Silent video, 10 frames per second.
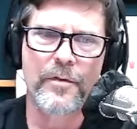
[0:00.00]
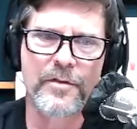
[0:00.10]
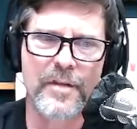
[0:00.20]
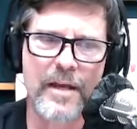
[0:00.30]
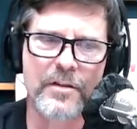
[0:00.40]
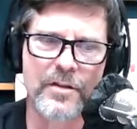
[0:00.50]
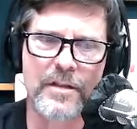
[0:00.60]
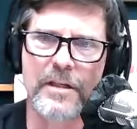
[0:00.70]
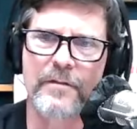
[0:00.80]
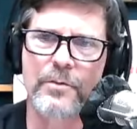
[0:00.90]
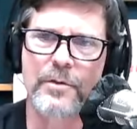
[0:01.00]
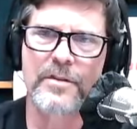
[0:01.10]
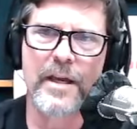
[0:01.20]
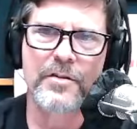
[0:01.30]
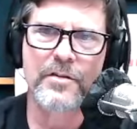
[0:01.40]
Stations, individual
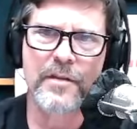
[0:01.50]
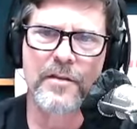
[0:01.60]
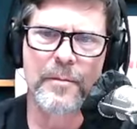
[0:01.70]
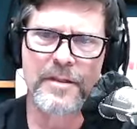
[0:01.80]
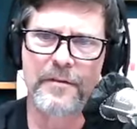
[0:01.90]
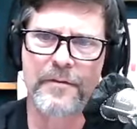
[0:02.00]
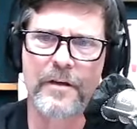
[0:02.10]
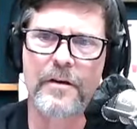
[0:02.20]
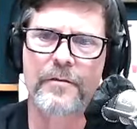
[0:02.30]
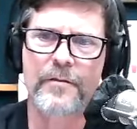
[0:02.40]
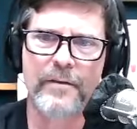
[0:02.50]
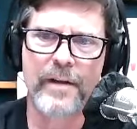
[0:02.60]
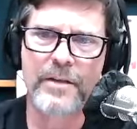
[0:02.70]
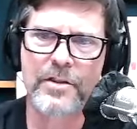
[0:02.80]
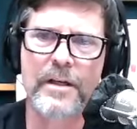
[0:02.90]
stations and the Pacifica
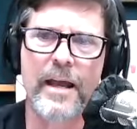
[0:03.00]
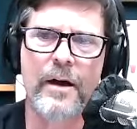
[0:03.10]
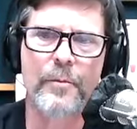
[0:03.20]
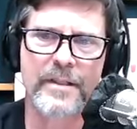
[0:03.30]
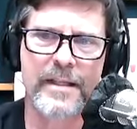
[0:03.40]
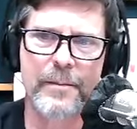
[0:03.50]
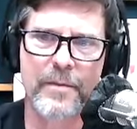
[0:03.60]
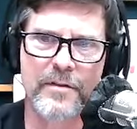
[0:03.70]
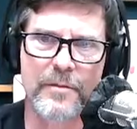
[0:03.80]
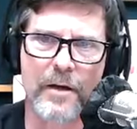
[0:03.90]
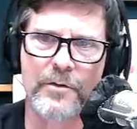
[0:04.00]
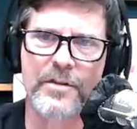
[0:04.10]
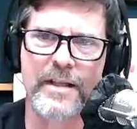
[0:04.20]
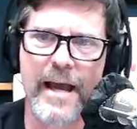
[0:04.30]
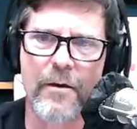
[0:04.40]
Foundation help to keep
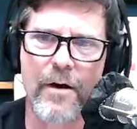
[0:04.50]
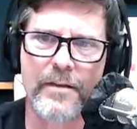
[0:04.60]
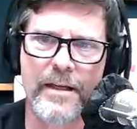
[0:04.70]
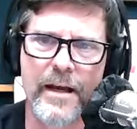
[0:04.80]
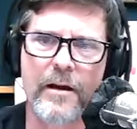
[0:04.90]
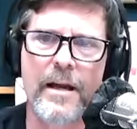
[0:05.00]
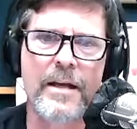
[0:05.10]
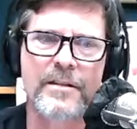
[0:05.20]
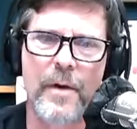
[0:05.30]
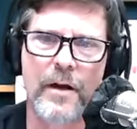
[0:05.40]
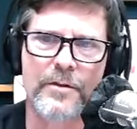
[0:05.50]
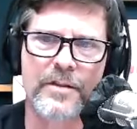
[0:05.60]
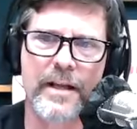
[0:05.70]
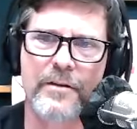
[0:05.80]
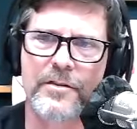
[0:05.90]
Democracy Now! On the air.
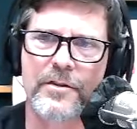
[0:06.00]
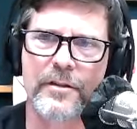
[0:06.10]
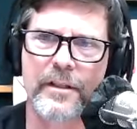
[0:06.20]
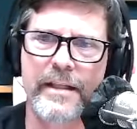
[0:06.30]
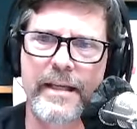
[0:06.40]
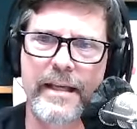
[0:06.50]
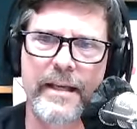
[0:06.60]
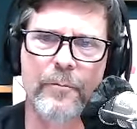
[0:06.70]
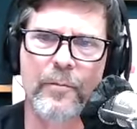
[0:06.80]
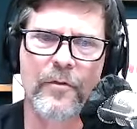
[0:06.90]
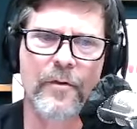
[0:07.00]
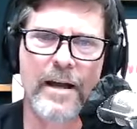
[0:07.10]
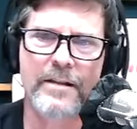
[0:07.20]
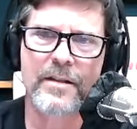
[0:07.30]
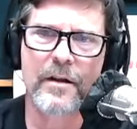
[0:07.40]
Democracy Now! Certainly
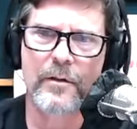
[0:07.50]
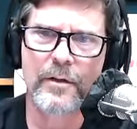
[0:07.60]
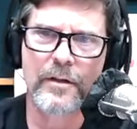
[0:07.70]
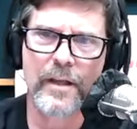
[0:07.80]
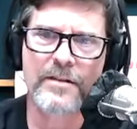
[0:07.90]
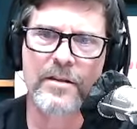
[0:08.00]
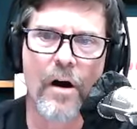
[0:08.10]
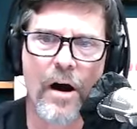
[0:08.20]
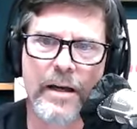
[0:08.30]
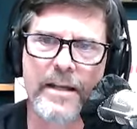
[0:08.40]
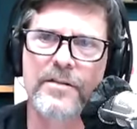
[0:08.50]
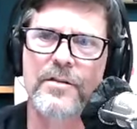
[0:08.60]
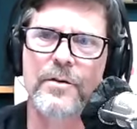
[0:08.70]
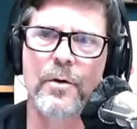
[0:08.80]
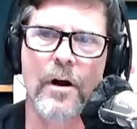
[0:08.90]
provides, lends an audience
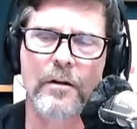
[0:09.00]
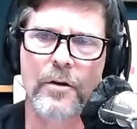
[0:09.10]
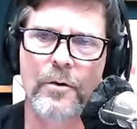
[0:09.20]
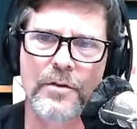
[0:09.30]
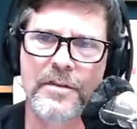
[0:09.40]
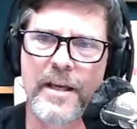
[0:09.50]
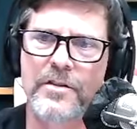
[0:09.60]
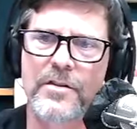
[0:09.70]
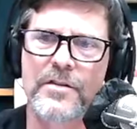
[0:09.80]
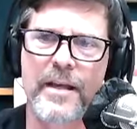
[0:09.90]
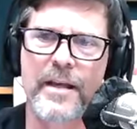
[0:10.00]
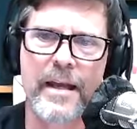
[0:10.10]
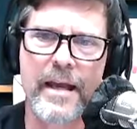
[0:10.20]
to our local stations that